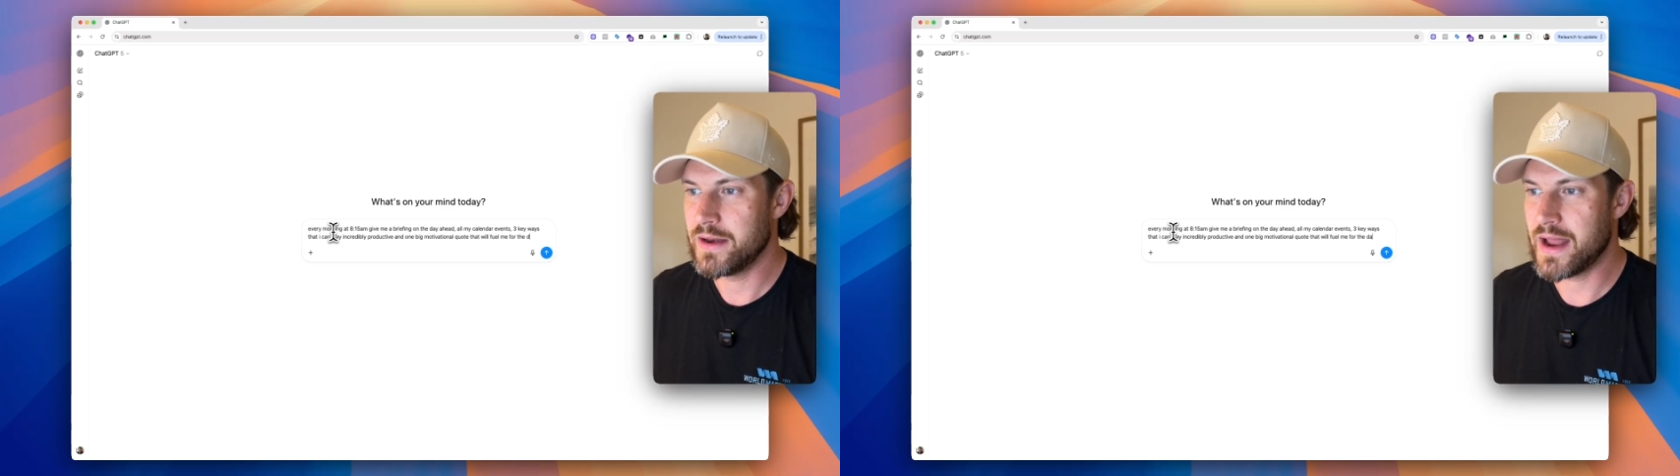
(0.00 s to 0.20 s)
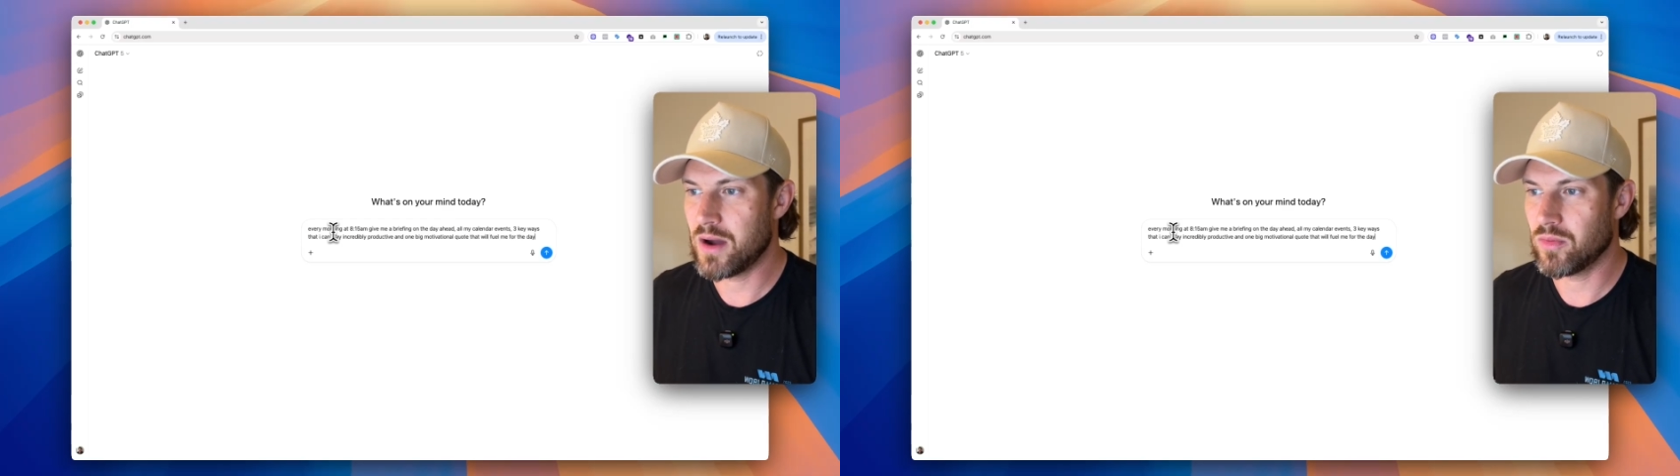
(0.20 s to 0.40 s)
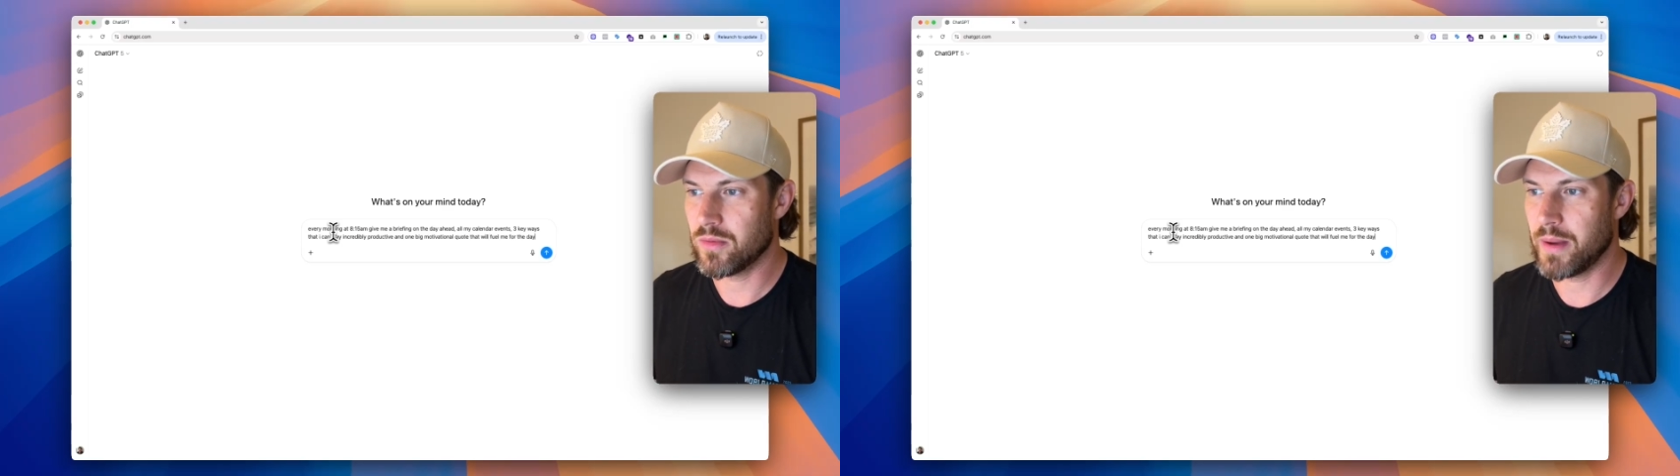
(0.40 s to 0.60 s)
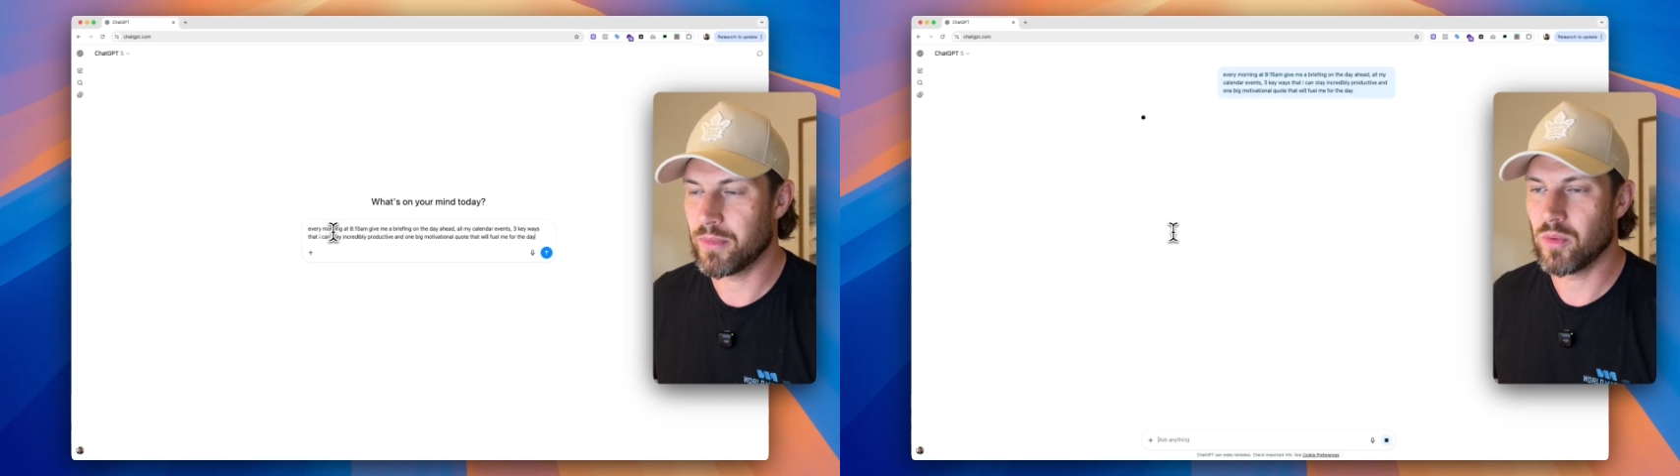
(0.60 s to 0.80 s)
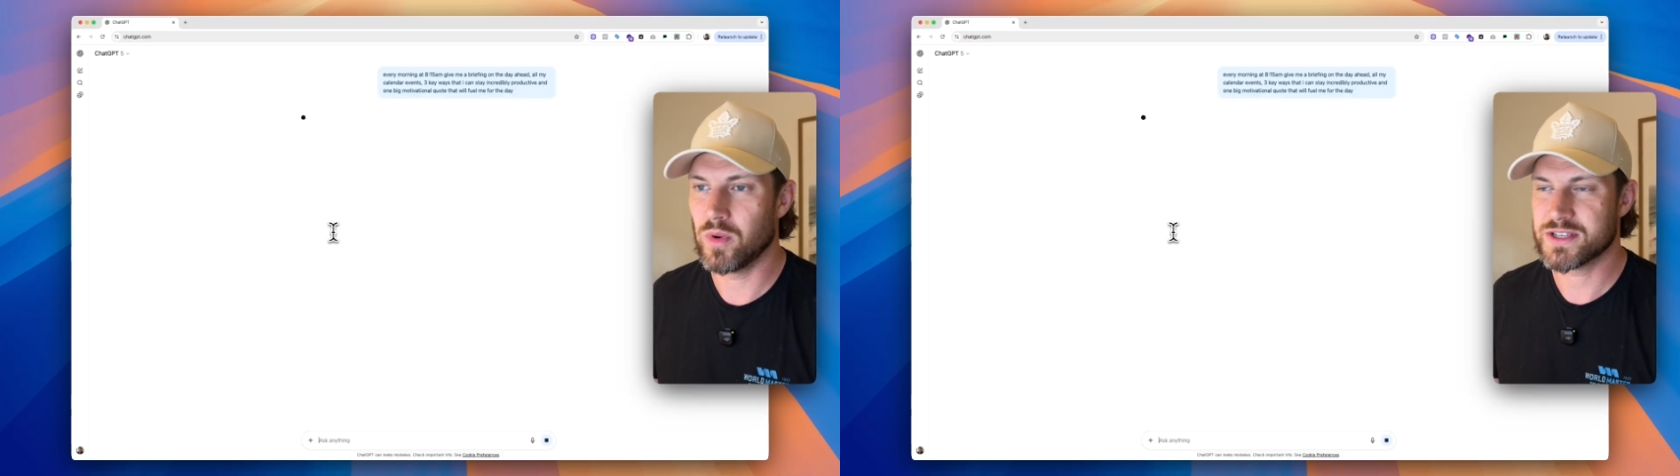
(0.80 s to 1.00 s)
Now,
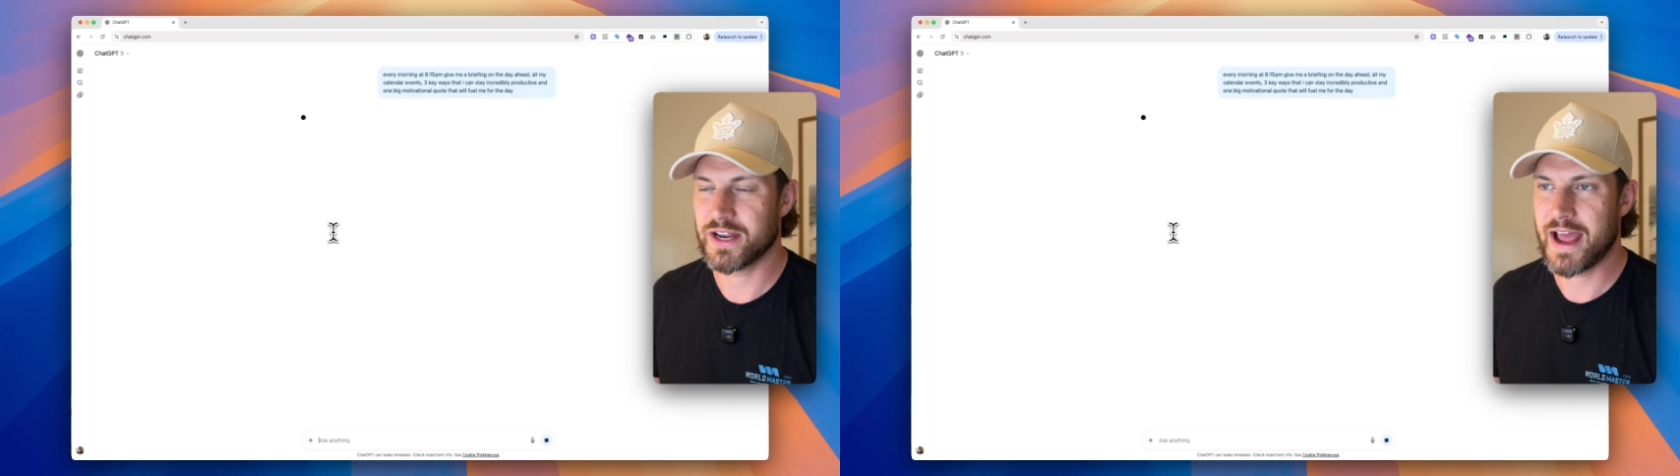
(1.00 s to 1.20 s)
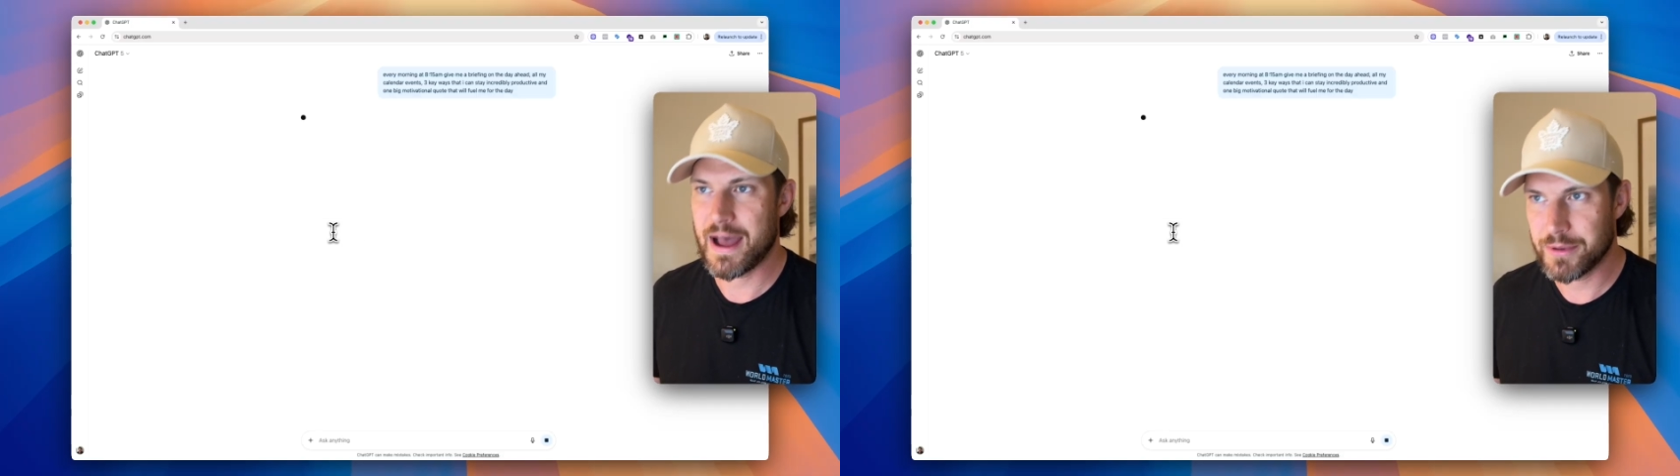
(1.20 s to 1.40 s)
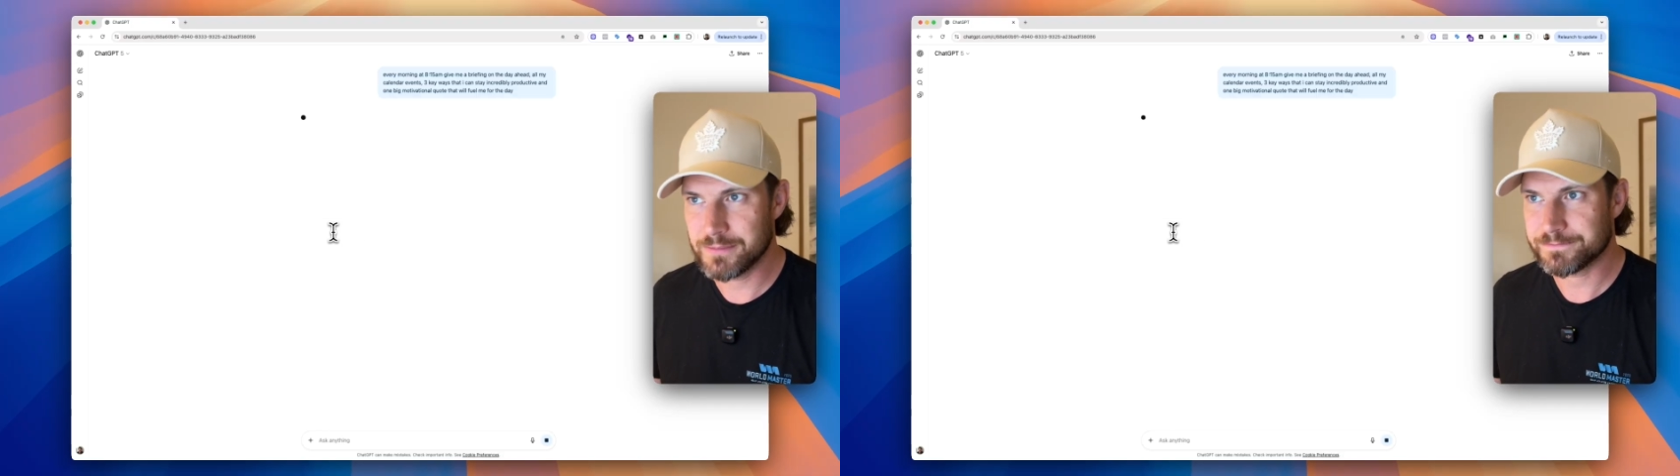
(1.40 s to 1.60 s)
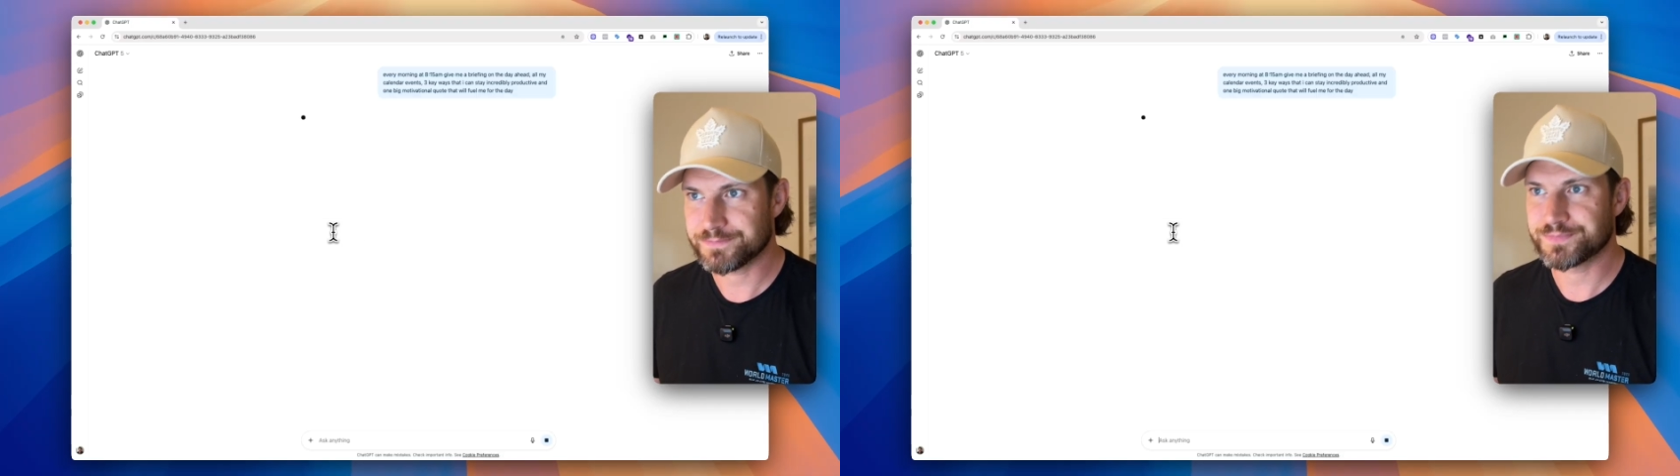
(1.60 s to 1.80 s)
remember what's going to happen.